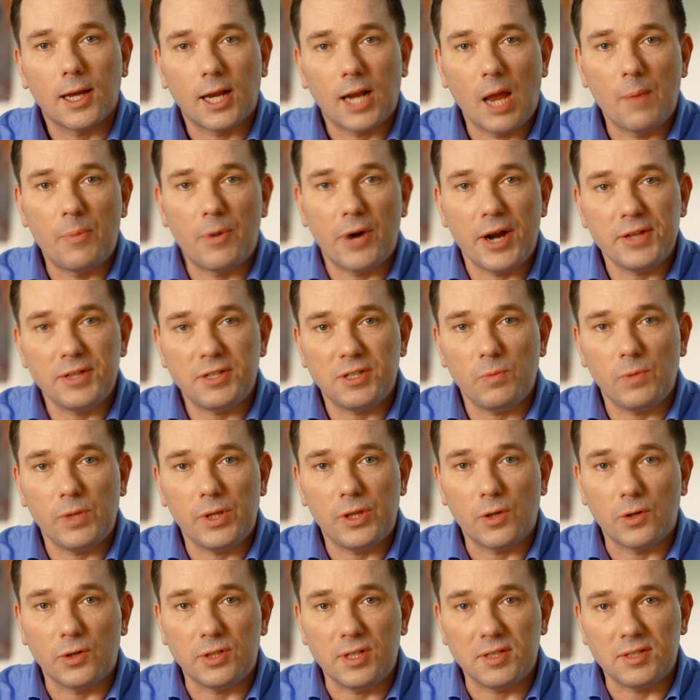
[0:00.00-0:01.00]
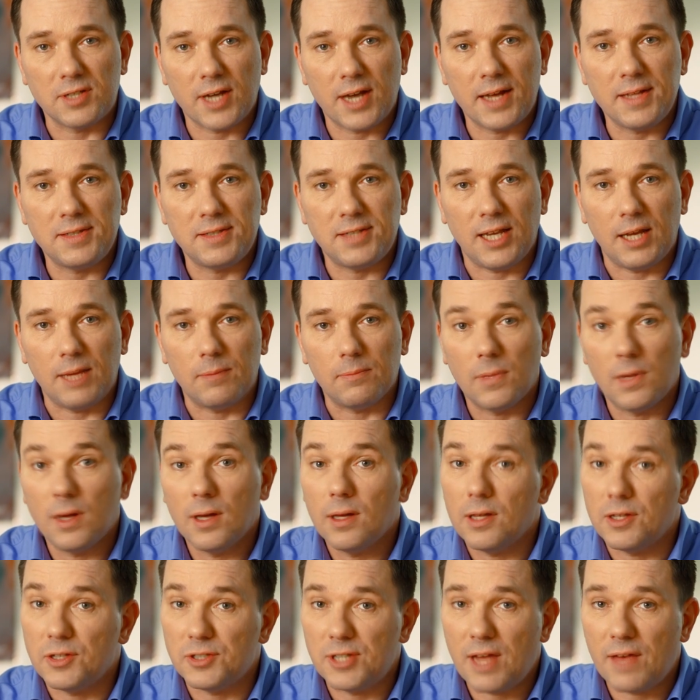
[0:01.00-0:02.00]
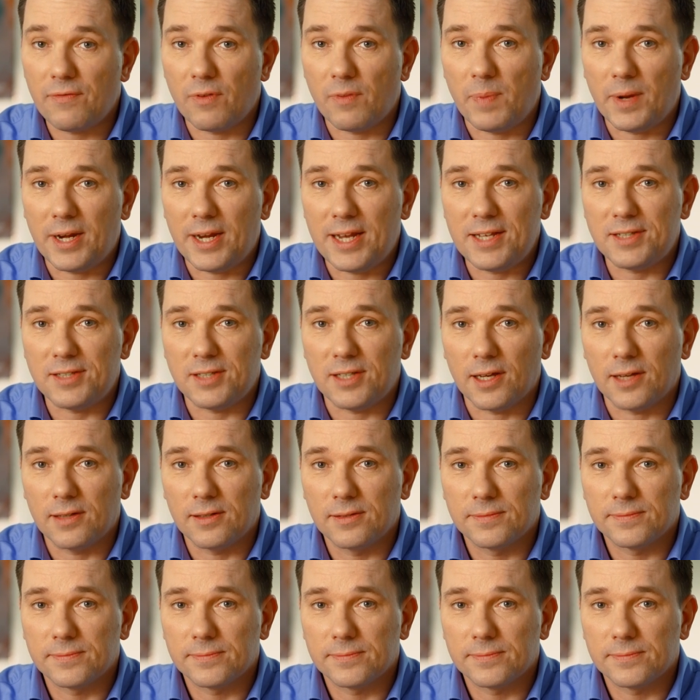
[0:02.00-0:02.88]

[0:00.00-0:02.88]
Collaborating with your design team has never been easier